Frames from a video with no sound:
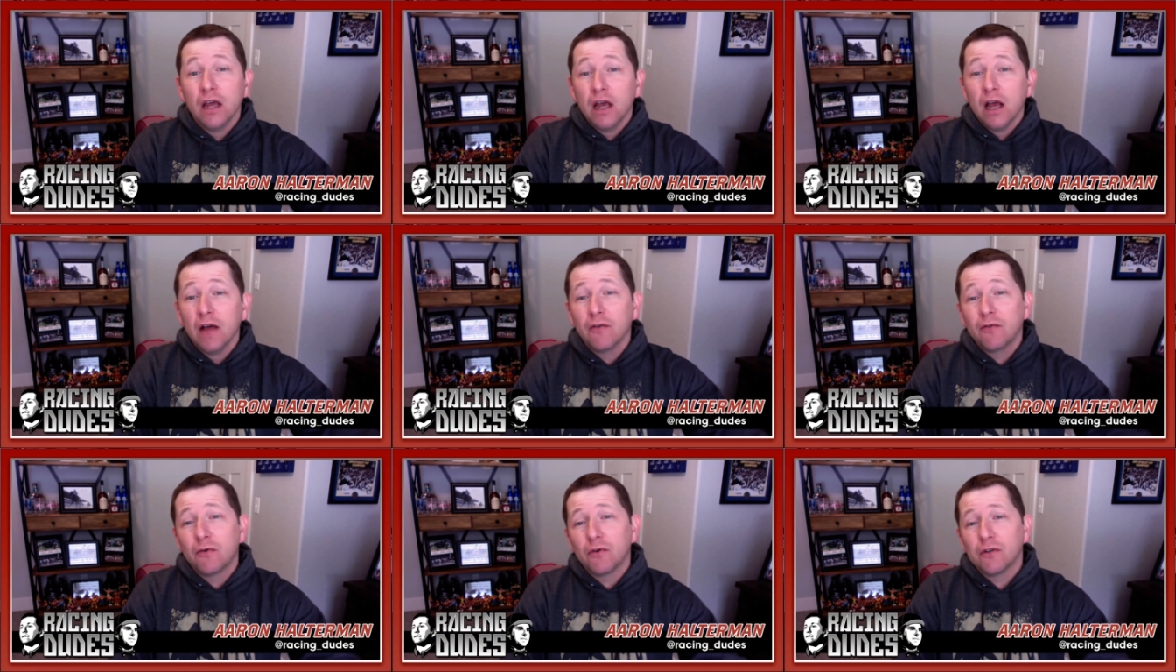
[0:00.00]

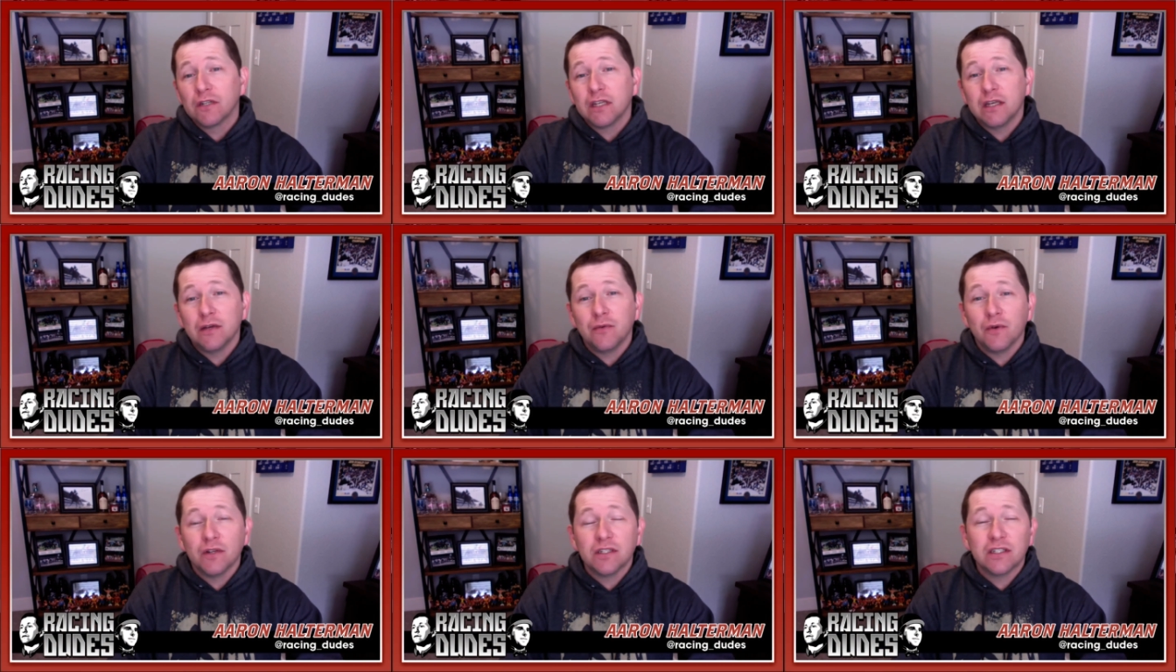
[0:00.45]
Of course,
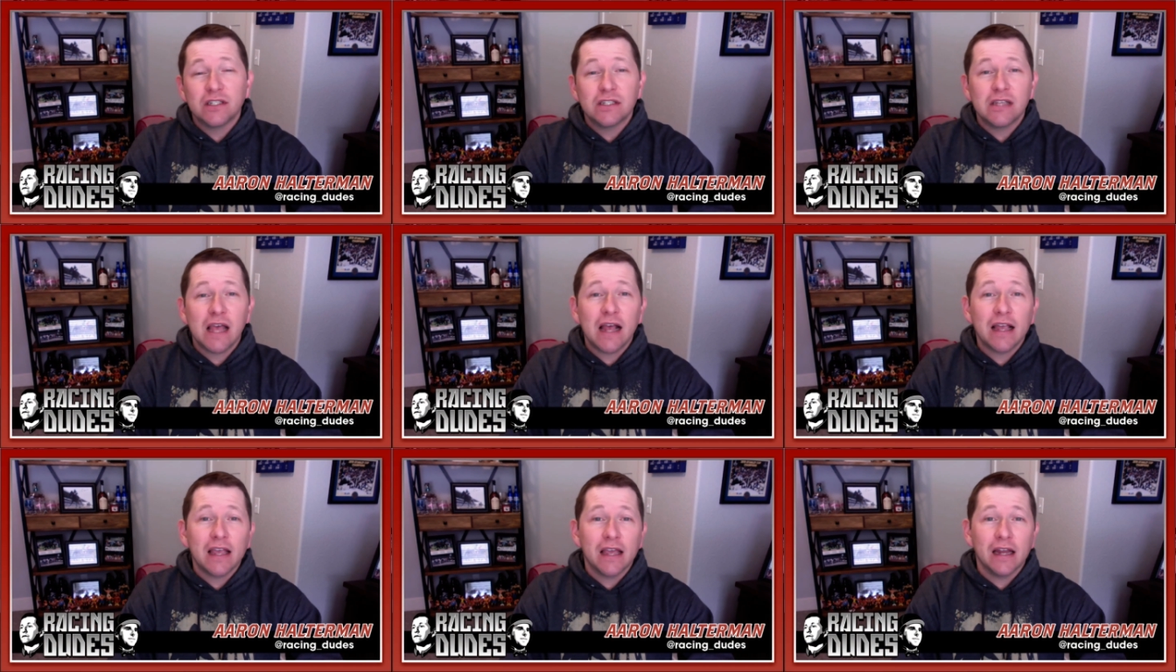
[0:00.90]
he was
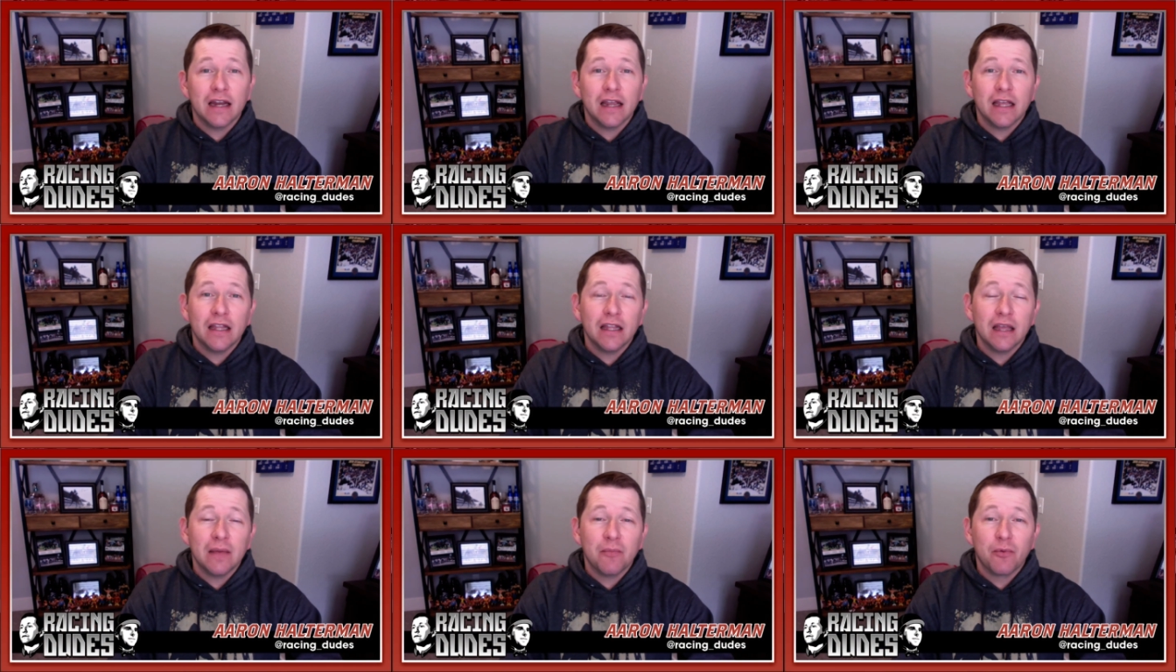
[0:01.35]
second
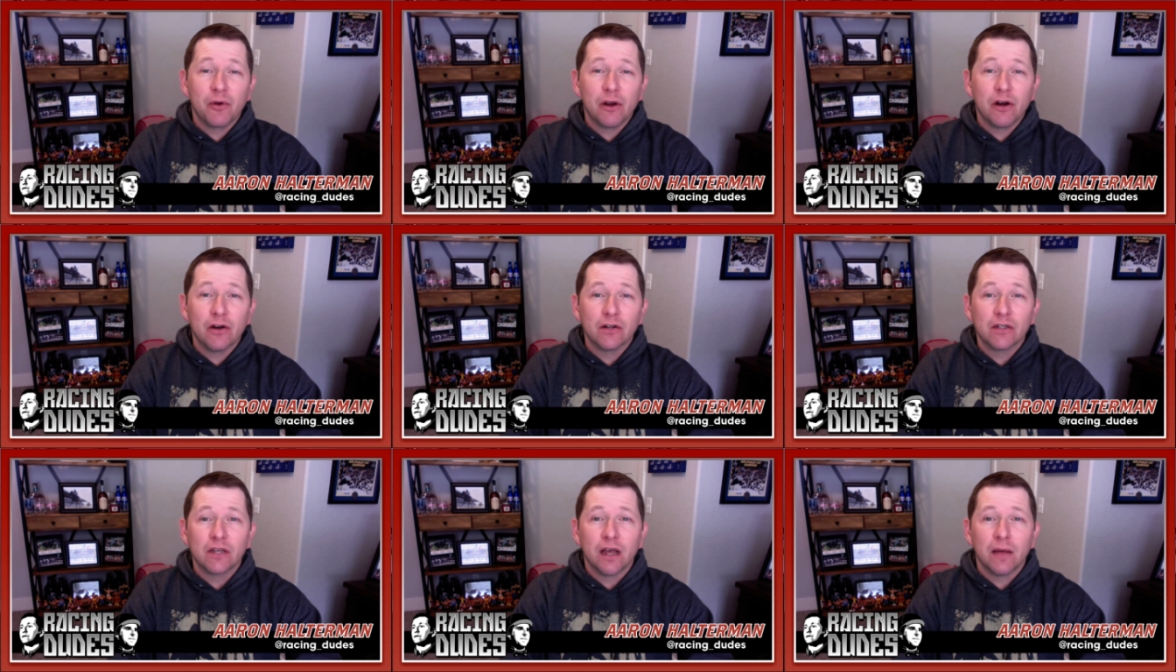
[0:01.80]
in the
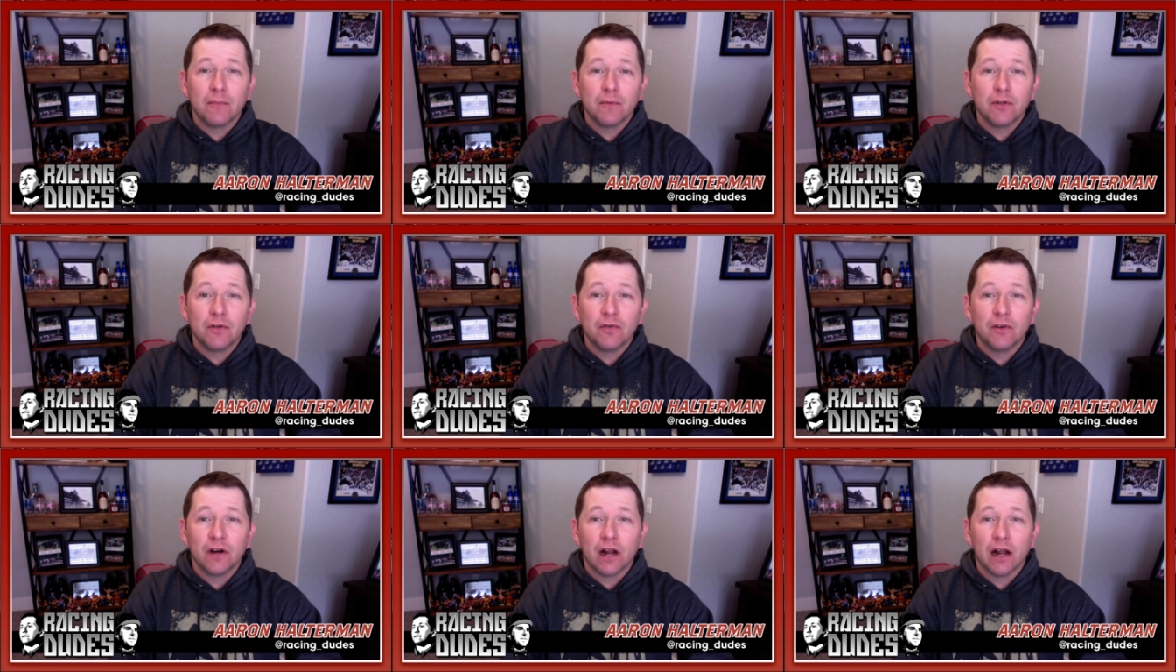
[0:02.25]
Breeders' Cup
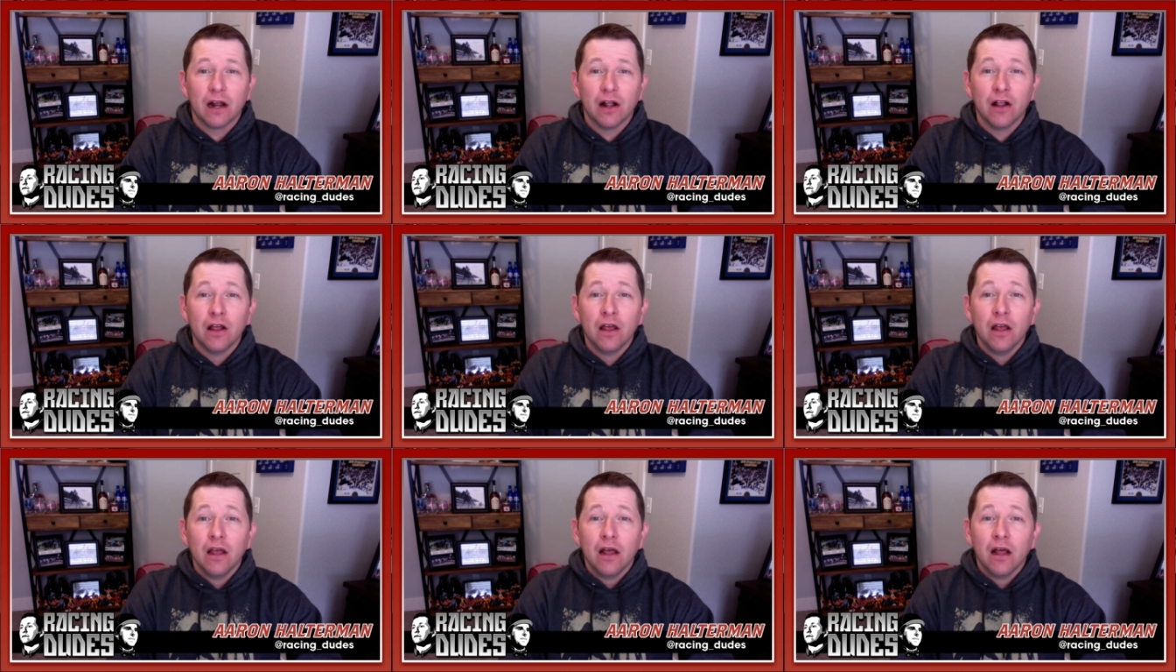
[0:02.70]

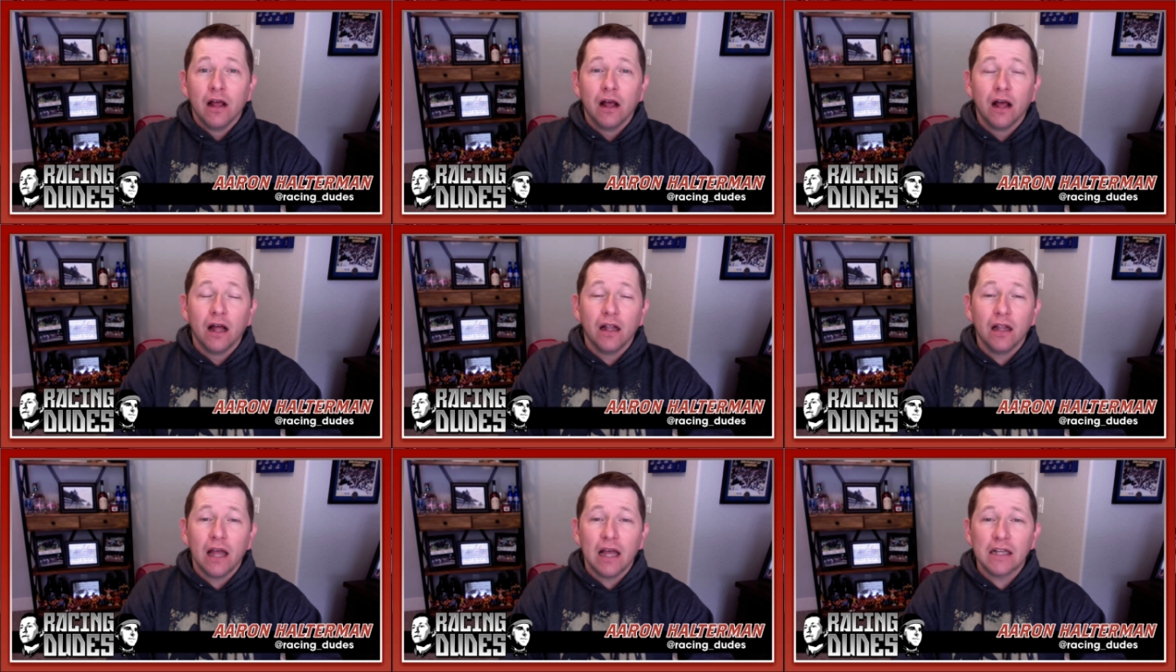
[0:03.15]
Juvenile
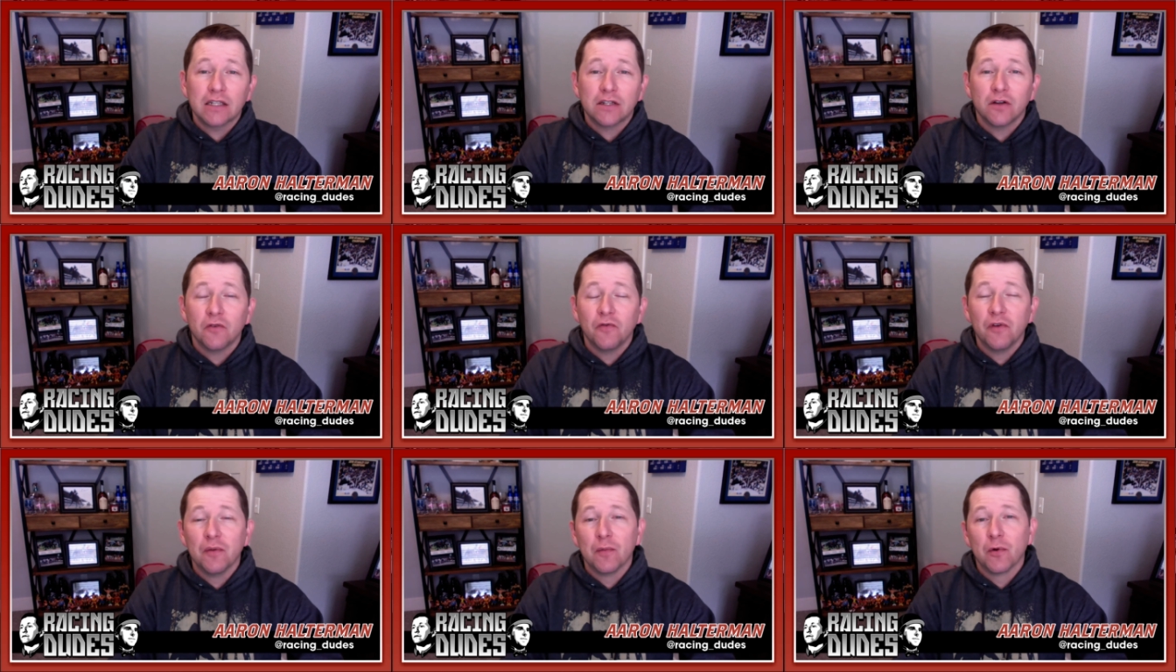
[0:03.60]
uh, last
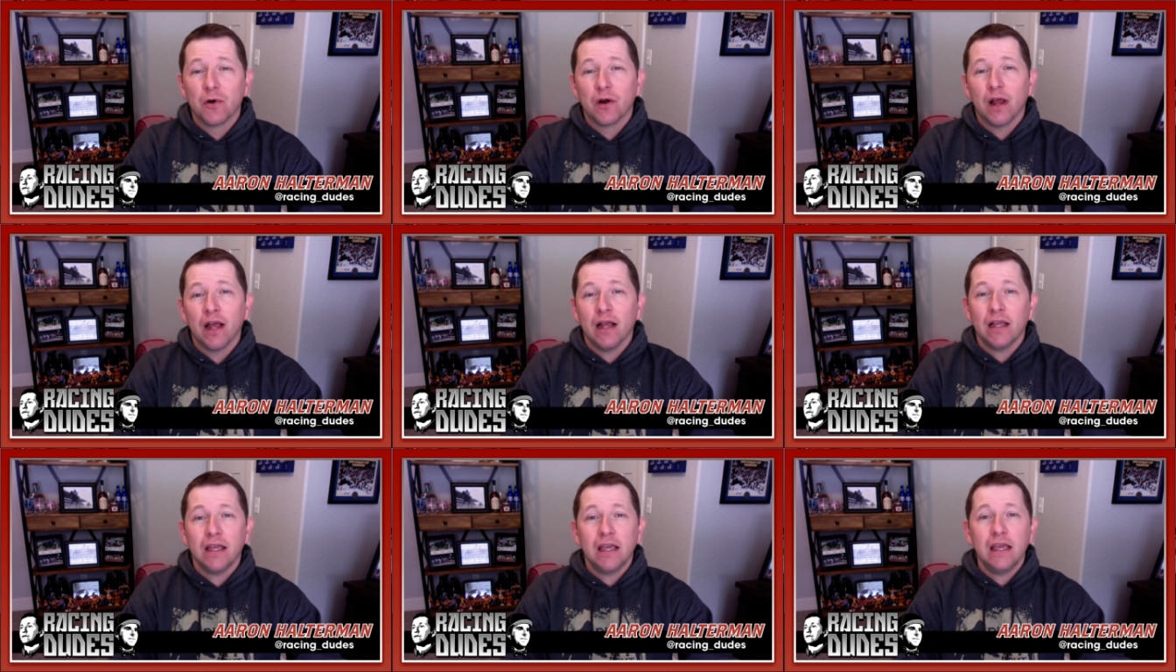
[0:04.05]
November
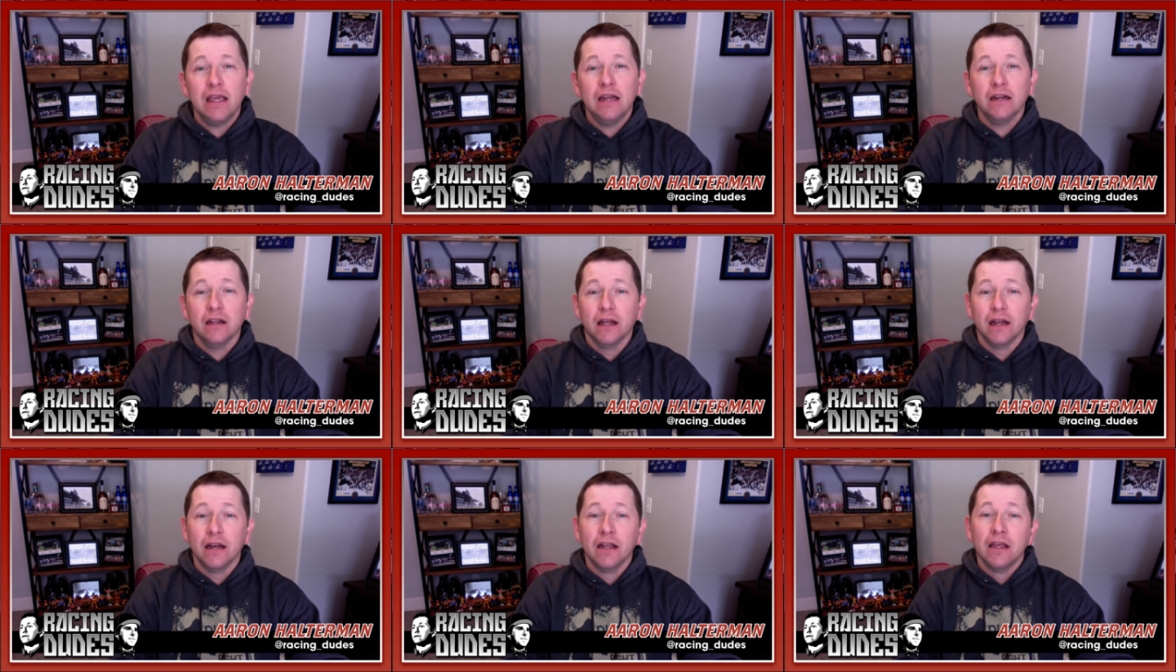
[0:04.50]
at
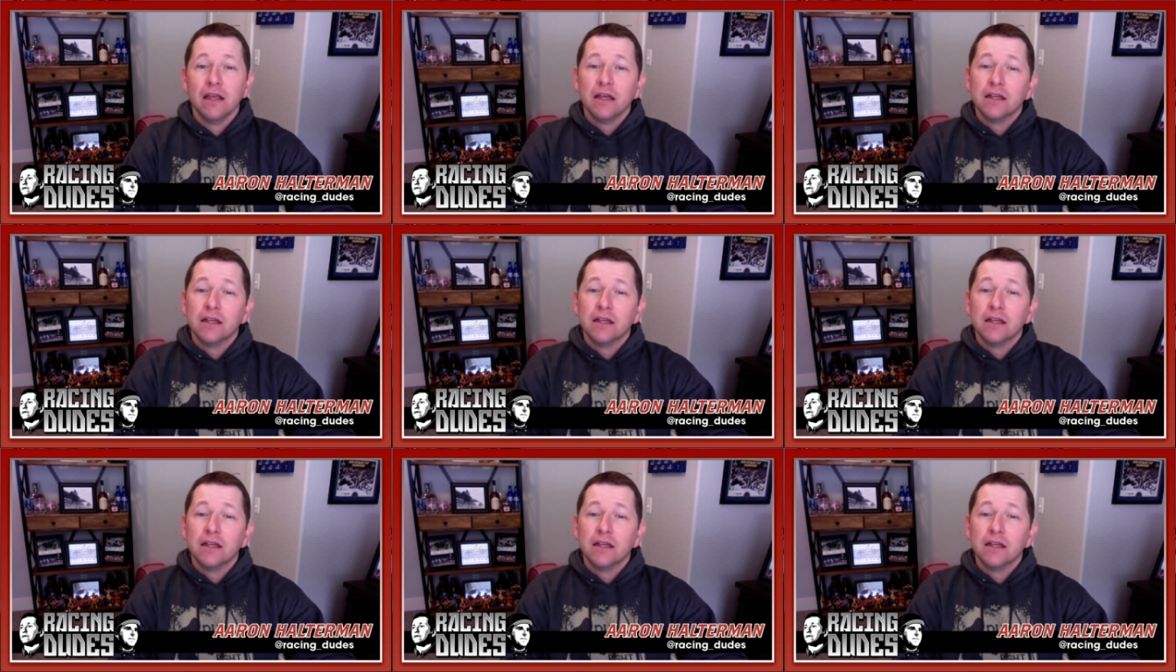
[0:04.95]
Keeneland.